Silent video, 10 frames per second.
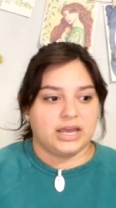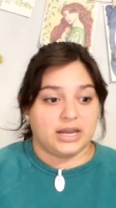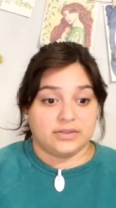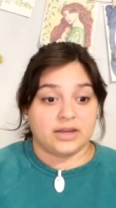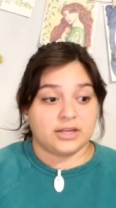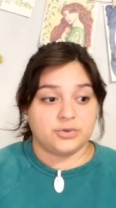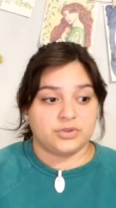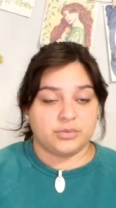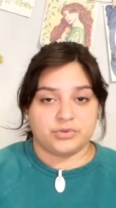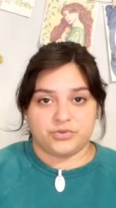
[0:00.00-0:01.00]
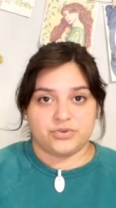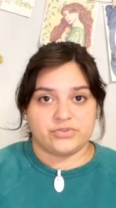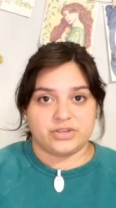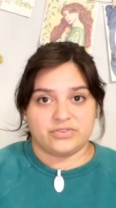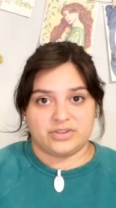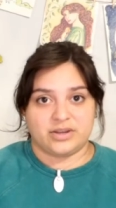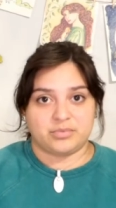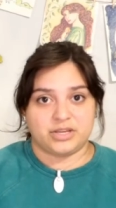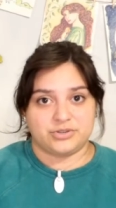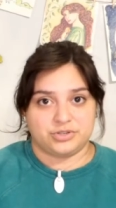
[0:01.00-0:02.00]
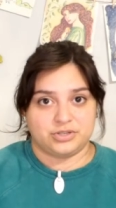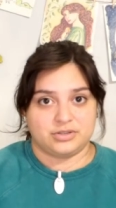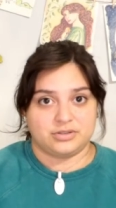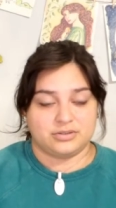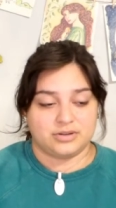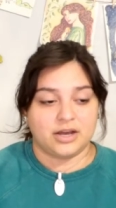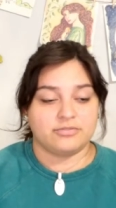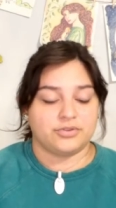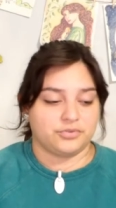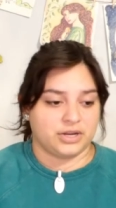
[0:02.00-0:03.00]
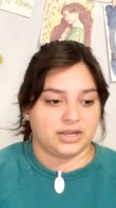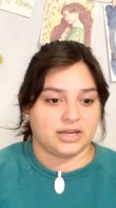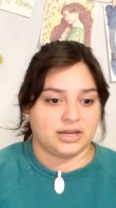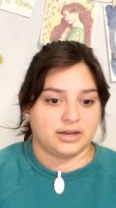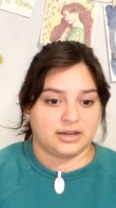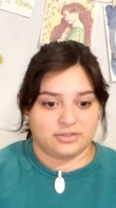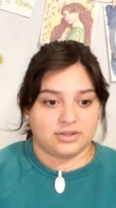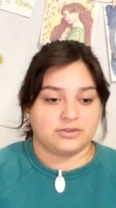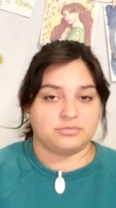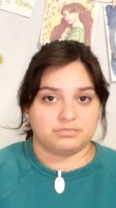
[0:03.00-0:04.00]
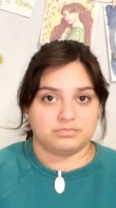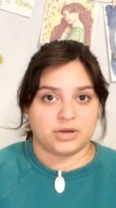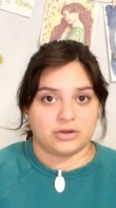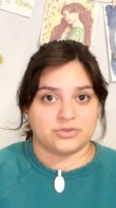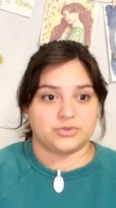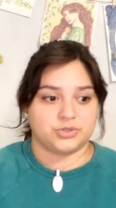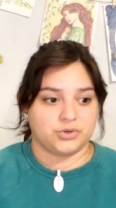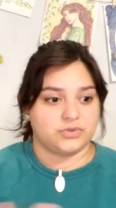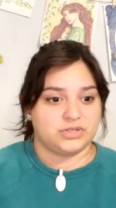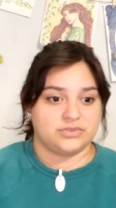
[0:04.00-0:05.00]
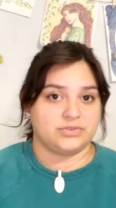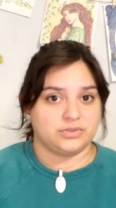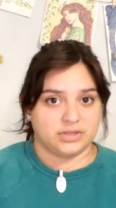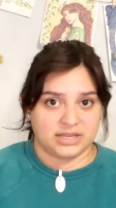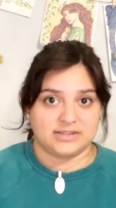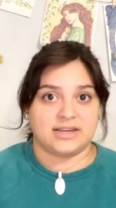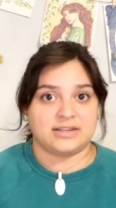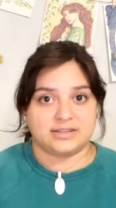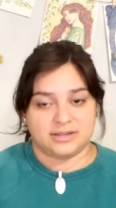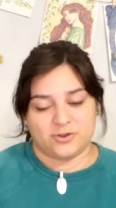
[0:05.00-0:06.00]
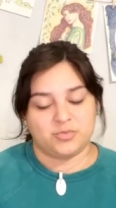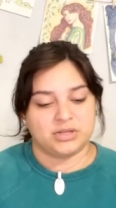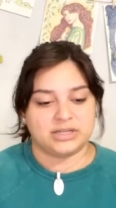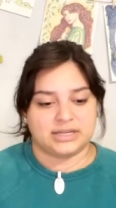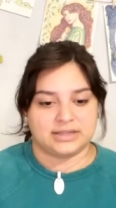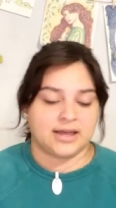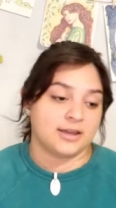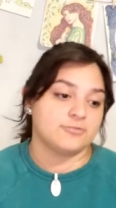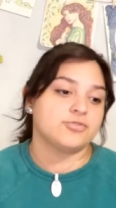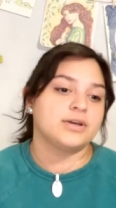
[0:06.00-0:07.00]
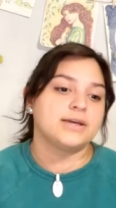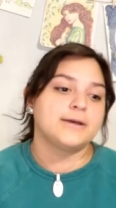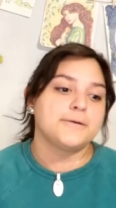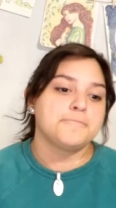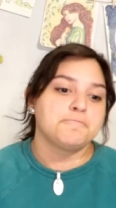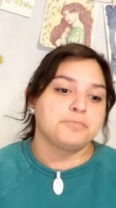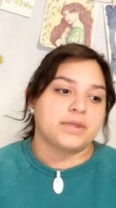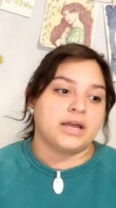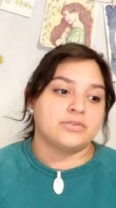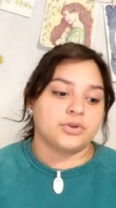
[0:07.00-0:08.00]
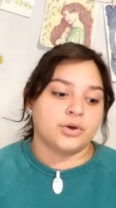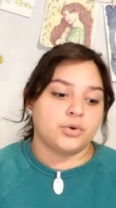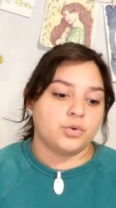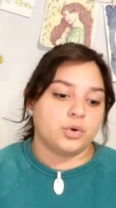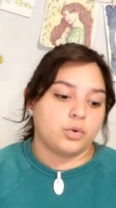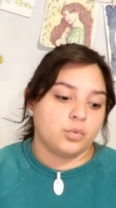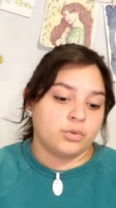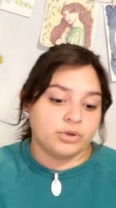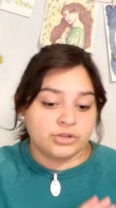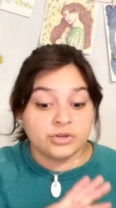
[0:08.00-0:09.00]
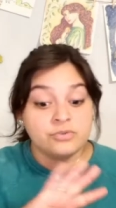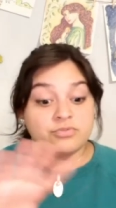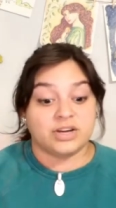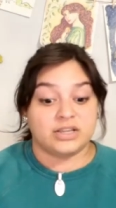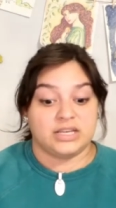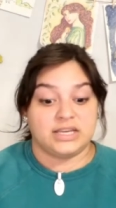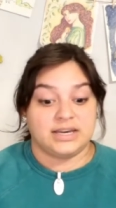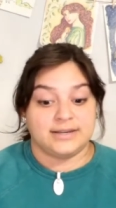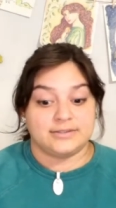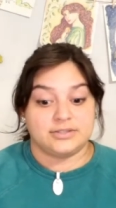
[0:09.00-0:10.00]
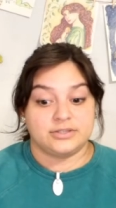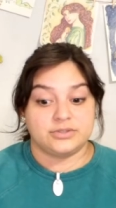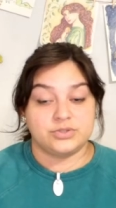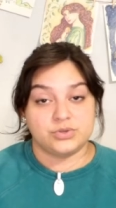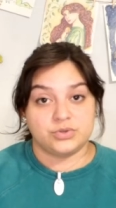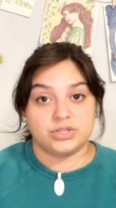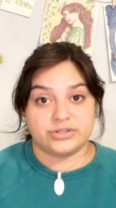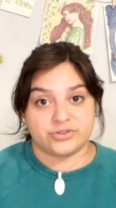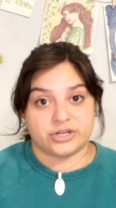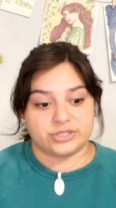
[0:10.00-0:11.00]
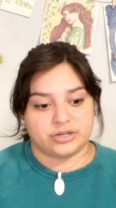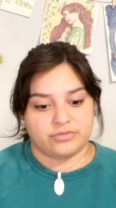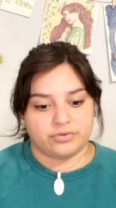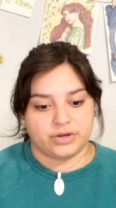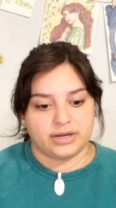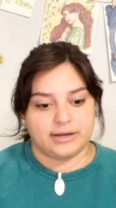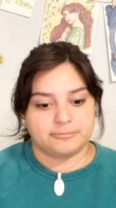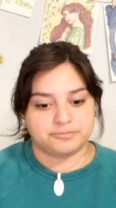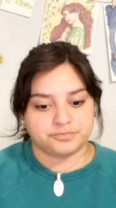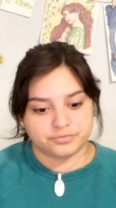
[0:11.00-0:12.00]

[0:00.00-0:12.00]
And that he was able to resist the temptation of the ring, uh, I think also shows his content and humility in life. And so when we do finally get to the destruction of the ring,